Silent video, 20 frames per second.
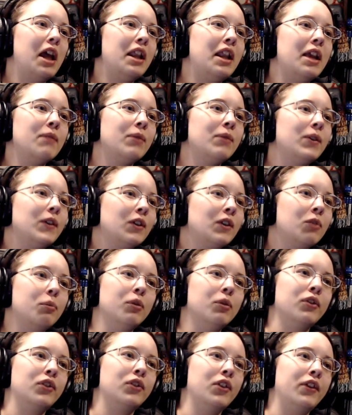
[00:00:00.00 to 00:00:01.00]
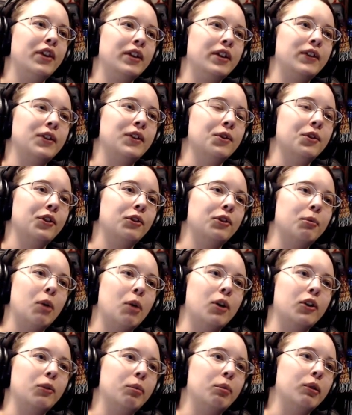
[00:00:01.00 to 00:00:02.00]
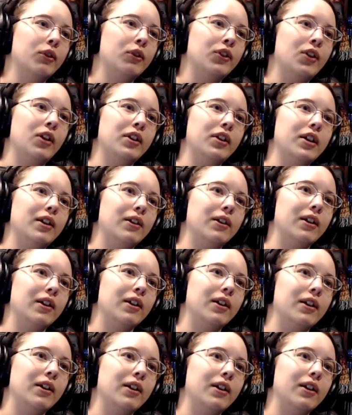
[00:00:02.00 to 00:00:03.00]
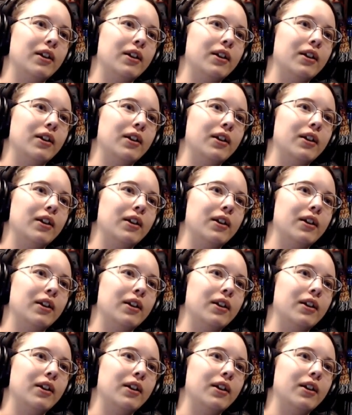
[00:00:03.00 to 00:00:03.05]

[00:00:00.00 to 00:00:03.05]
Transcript: and every single person thinks they're the smartest person on the internet.